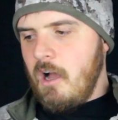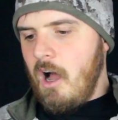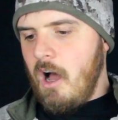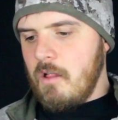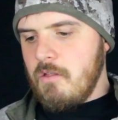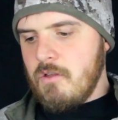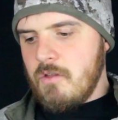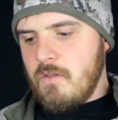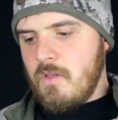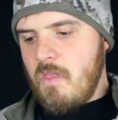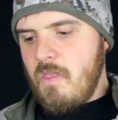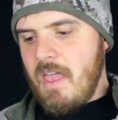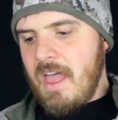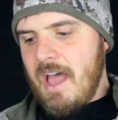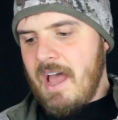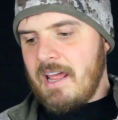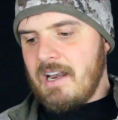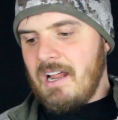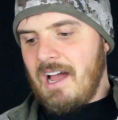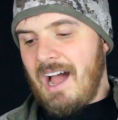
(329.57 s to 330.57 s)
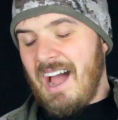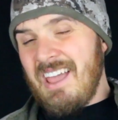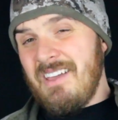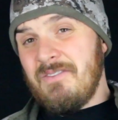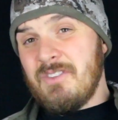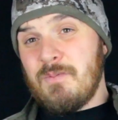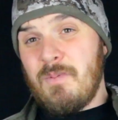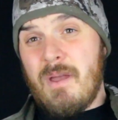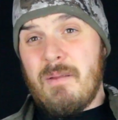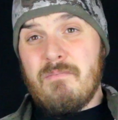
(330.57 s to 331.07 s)
Other than that, I
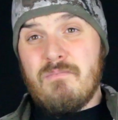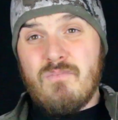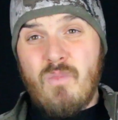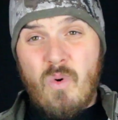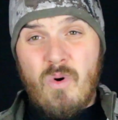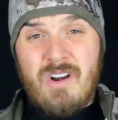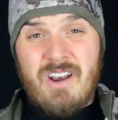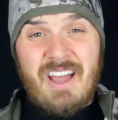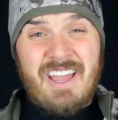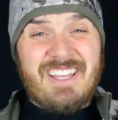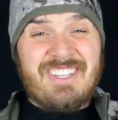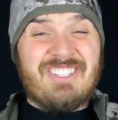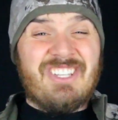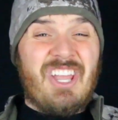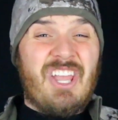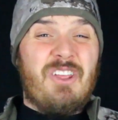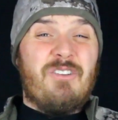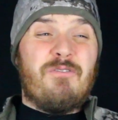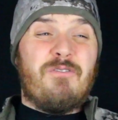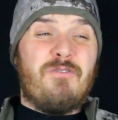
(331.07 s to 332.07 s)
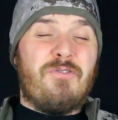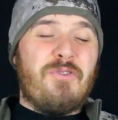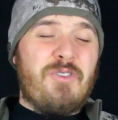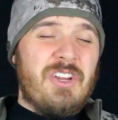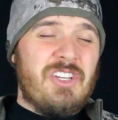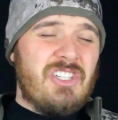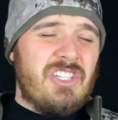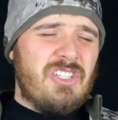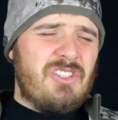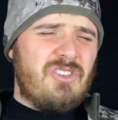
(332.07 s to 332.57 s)
have spent more nights in
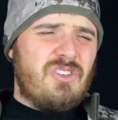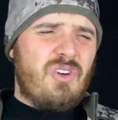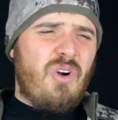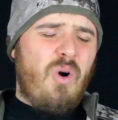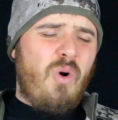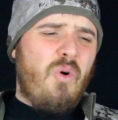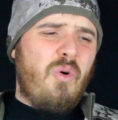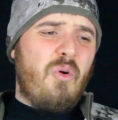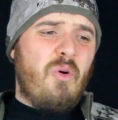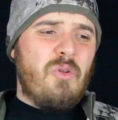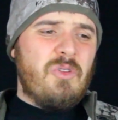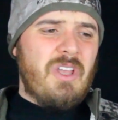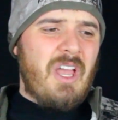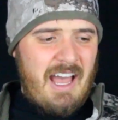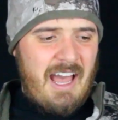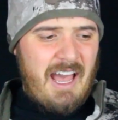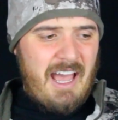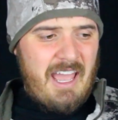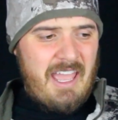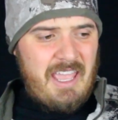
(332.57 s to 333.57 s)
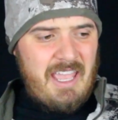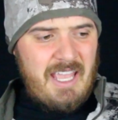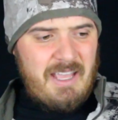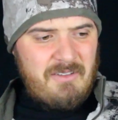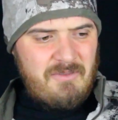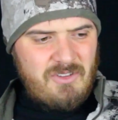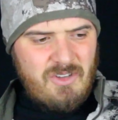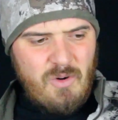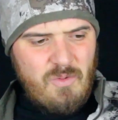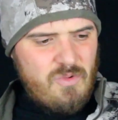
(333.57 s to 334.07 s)
frigid cold.
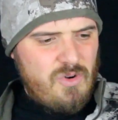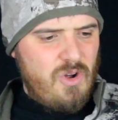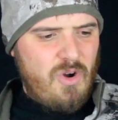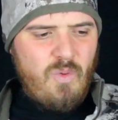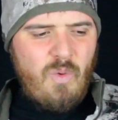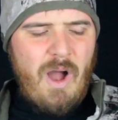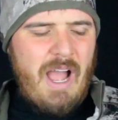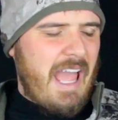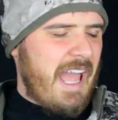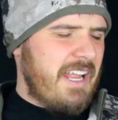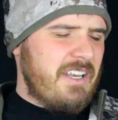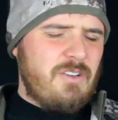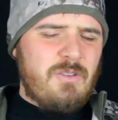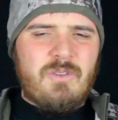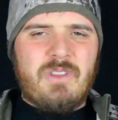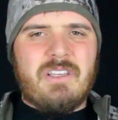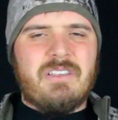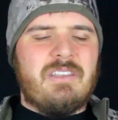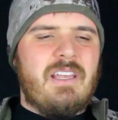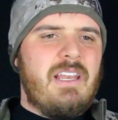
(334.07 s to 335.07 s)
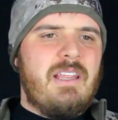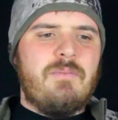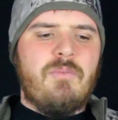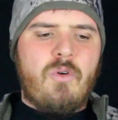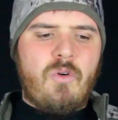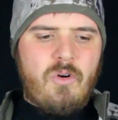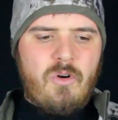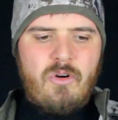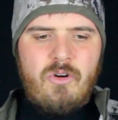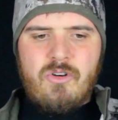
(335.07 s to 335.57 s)
I don't know why I do this
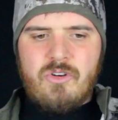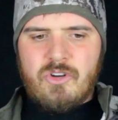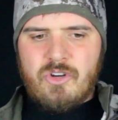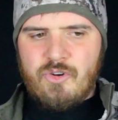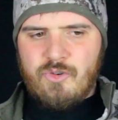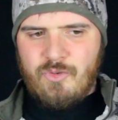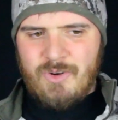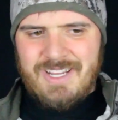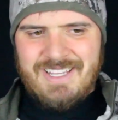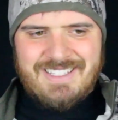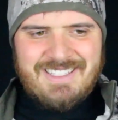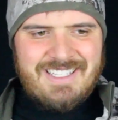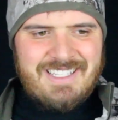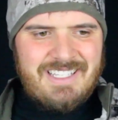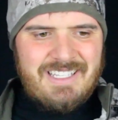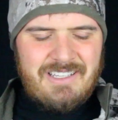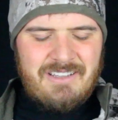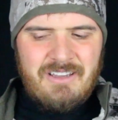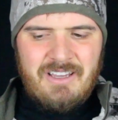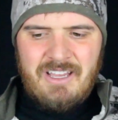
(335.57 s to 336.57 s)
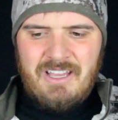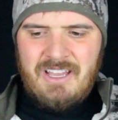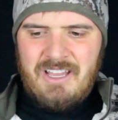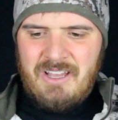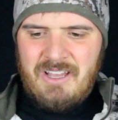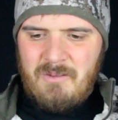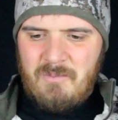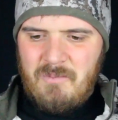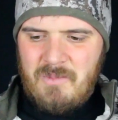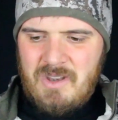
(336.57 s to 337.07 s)
anymore. Crazy,
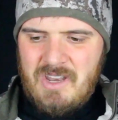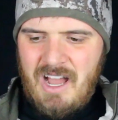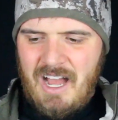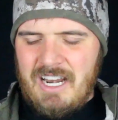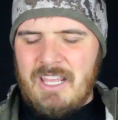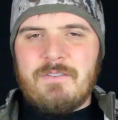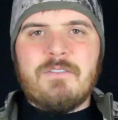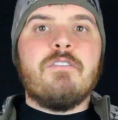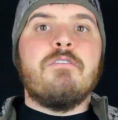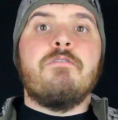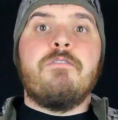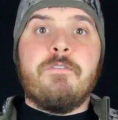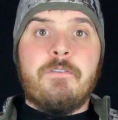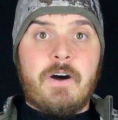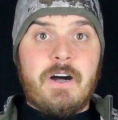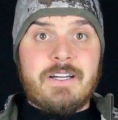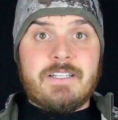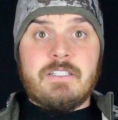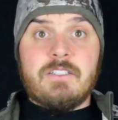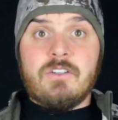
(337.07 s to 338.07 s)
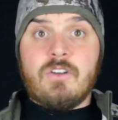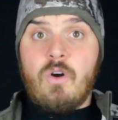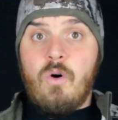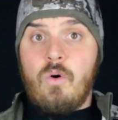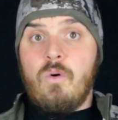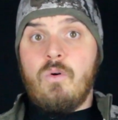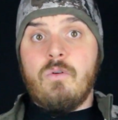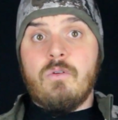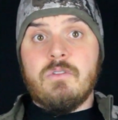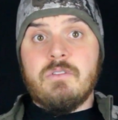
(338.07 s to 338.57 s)
not even fun
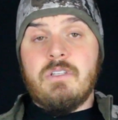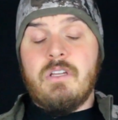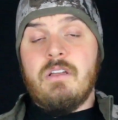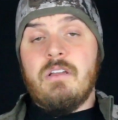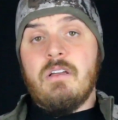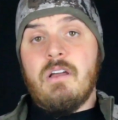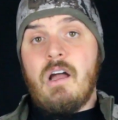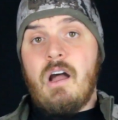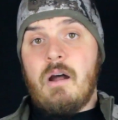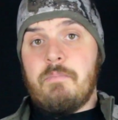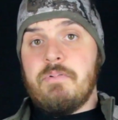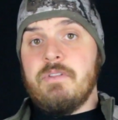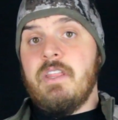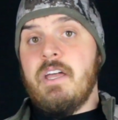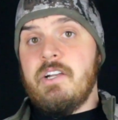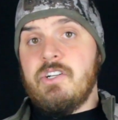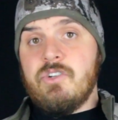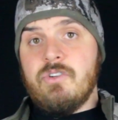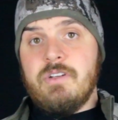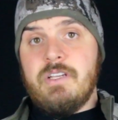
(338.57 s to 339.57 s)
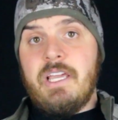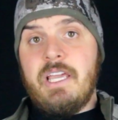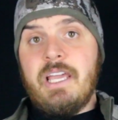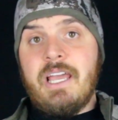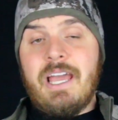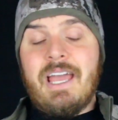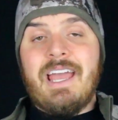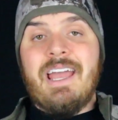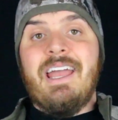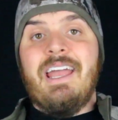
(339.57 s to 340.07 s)
cold up in that
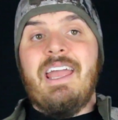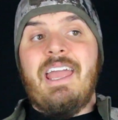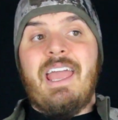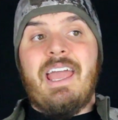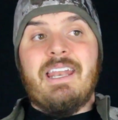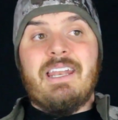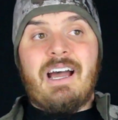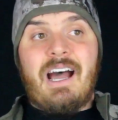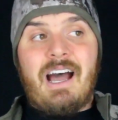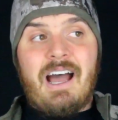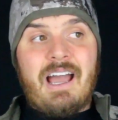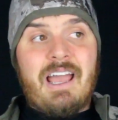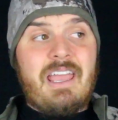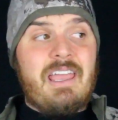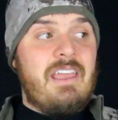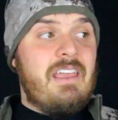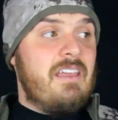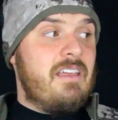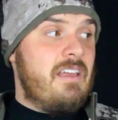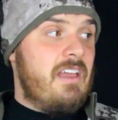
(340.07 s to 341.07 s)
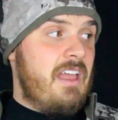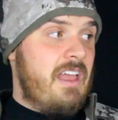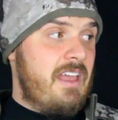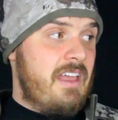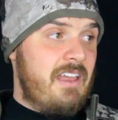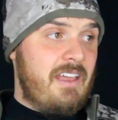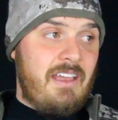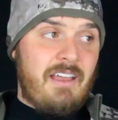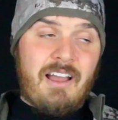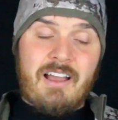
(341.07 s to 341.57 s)
tree, and
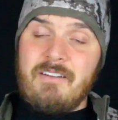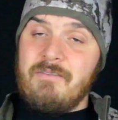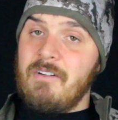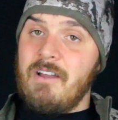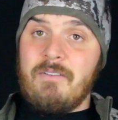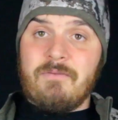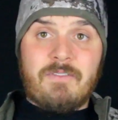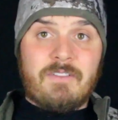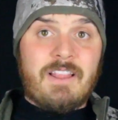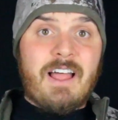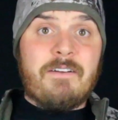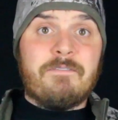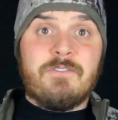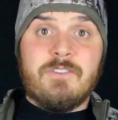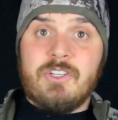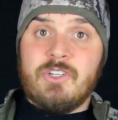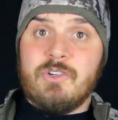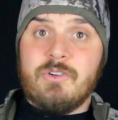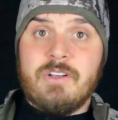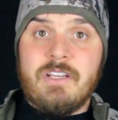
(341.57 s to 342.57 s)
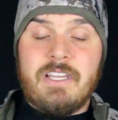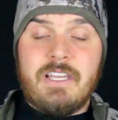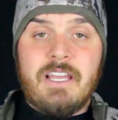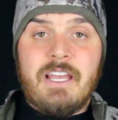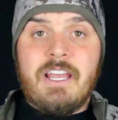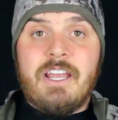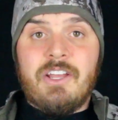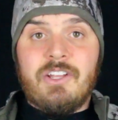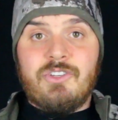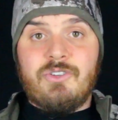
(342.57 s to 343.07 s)
I've left the tree
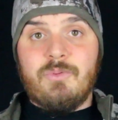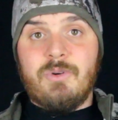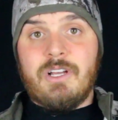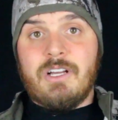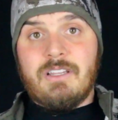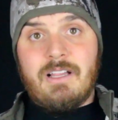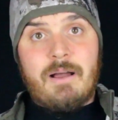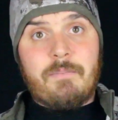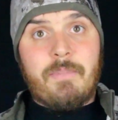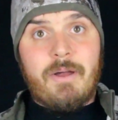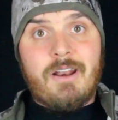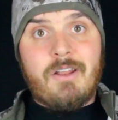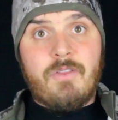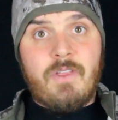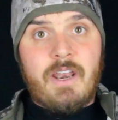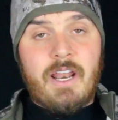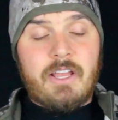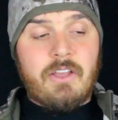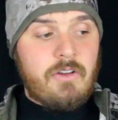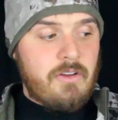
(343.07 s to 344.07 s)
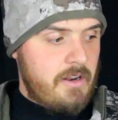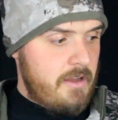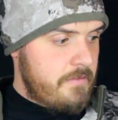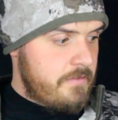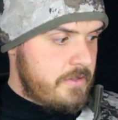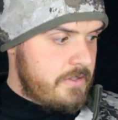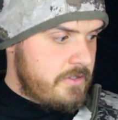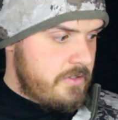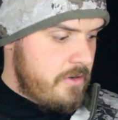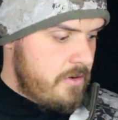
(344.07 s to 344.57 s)
doing a lot better than I could
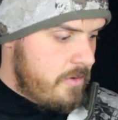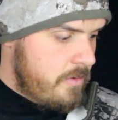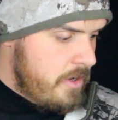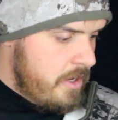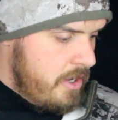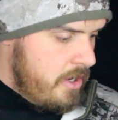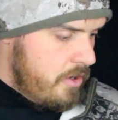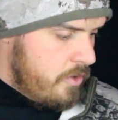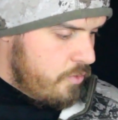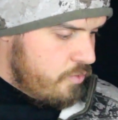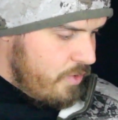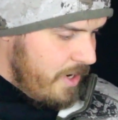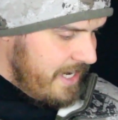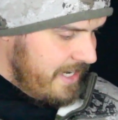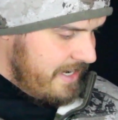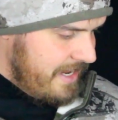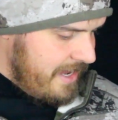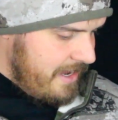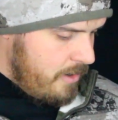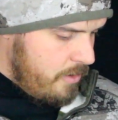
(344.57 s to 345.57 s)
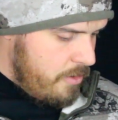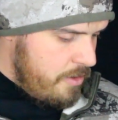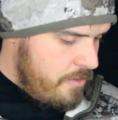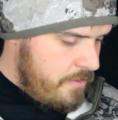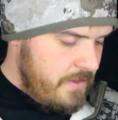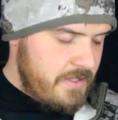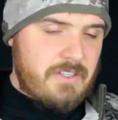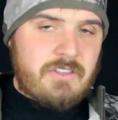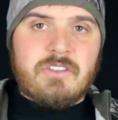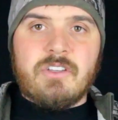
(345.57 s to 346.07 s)
have. So right now,
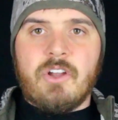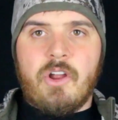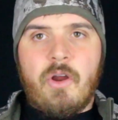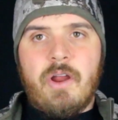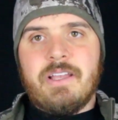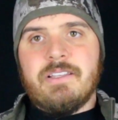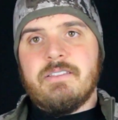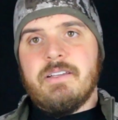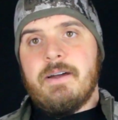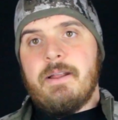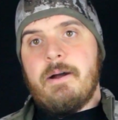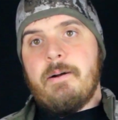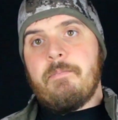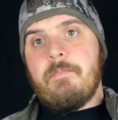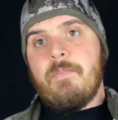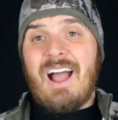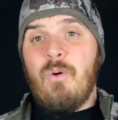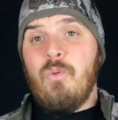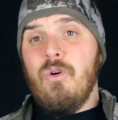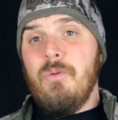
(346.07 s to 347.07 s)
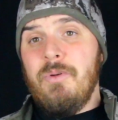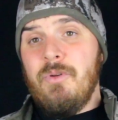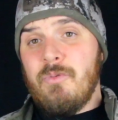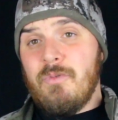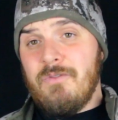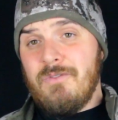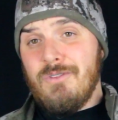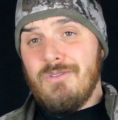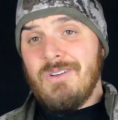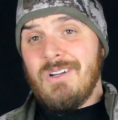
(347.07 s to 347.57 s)
this is a great setup. I will be
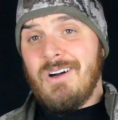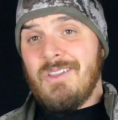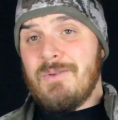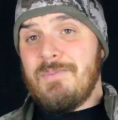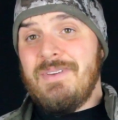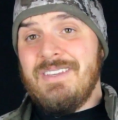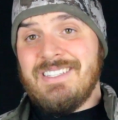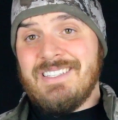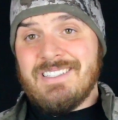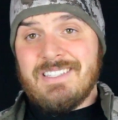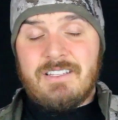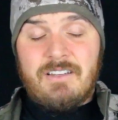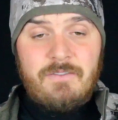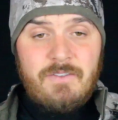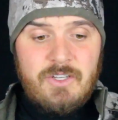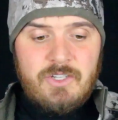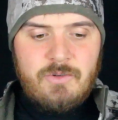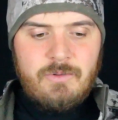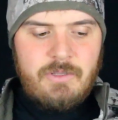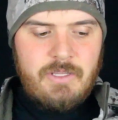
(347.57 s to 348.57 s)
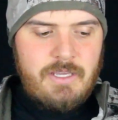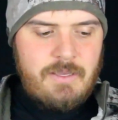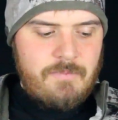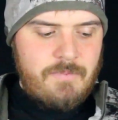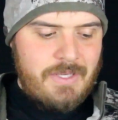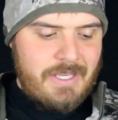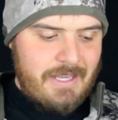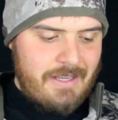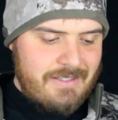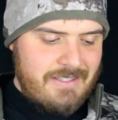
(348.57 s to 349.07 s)
reviewing all the pieces individually
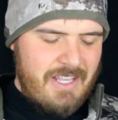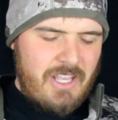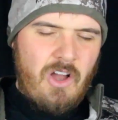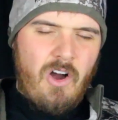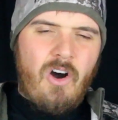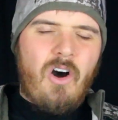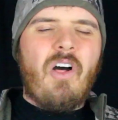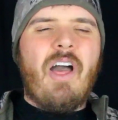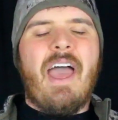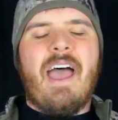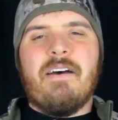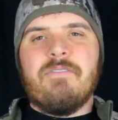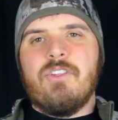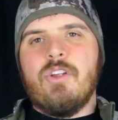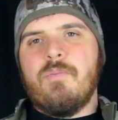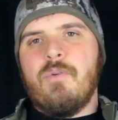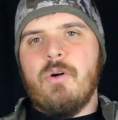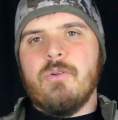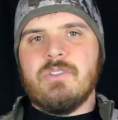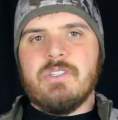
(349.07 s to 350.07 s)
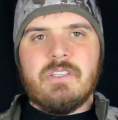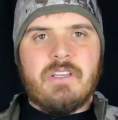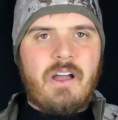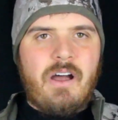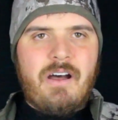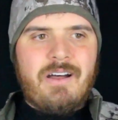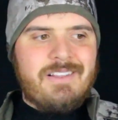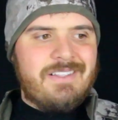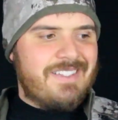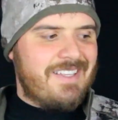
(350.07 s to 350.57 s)
because they all have their pros and
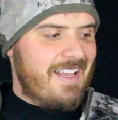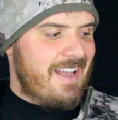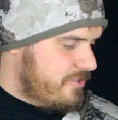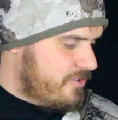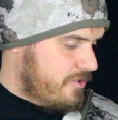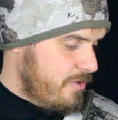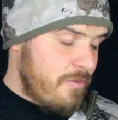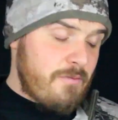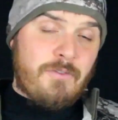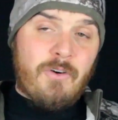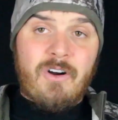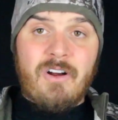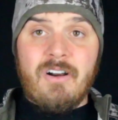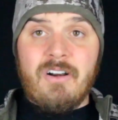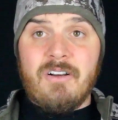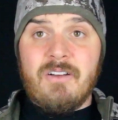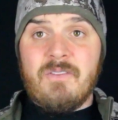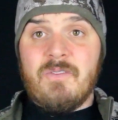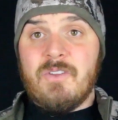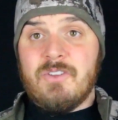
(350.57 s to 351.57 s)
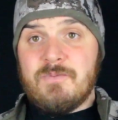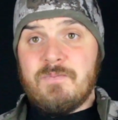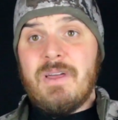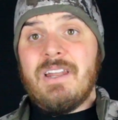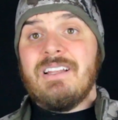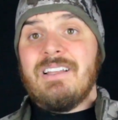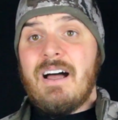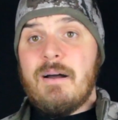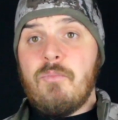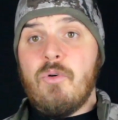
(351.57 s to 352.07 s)
cons. So far, there's
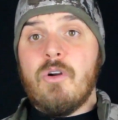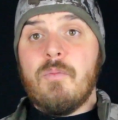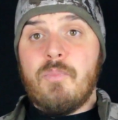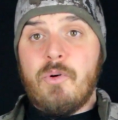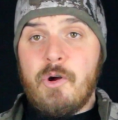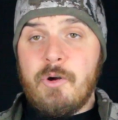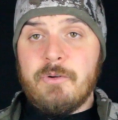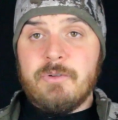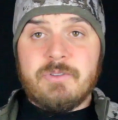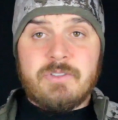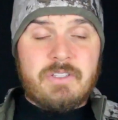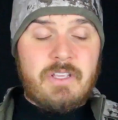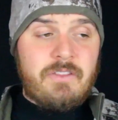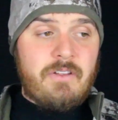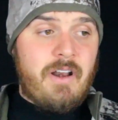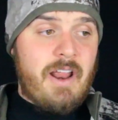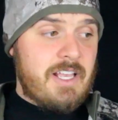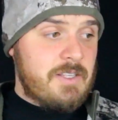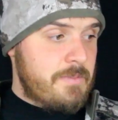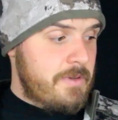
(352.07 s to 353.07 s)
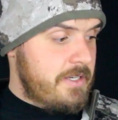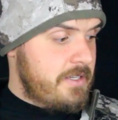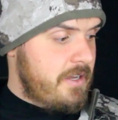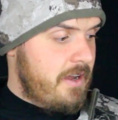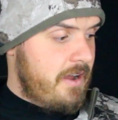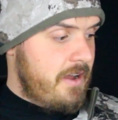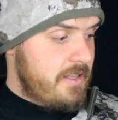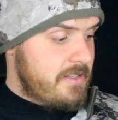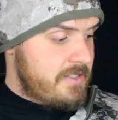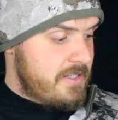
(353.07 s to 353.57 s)
been a lot more pros than there has been
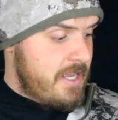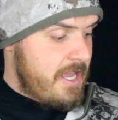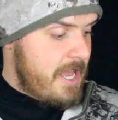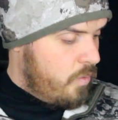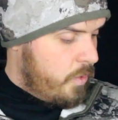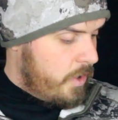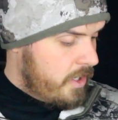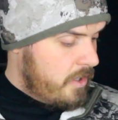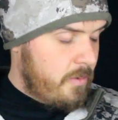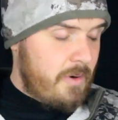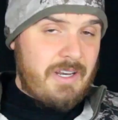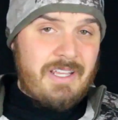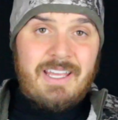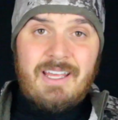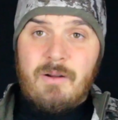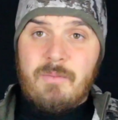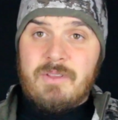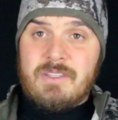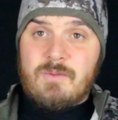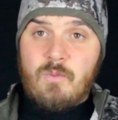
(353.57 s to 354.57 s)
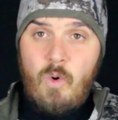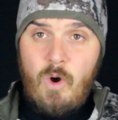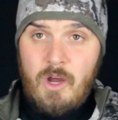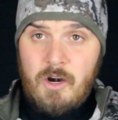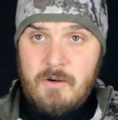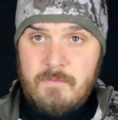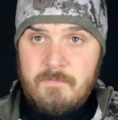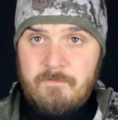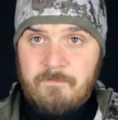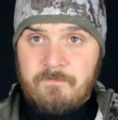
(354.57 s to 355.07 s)
cons. We're going to get them in some
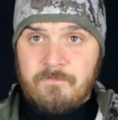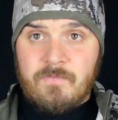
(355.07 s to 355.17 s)
water.